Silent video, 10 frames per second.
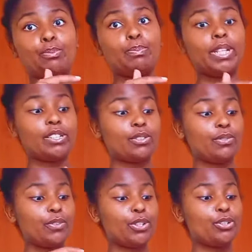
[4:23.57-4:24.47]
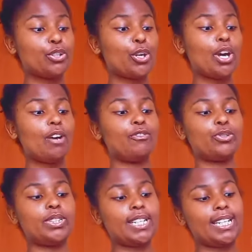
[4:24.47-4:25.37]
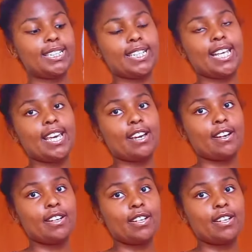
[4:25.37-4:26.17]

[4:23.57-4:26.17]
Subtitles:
you place your phone, so you have to tighten here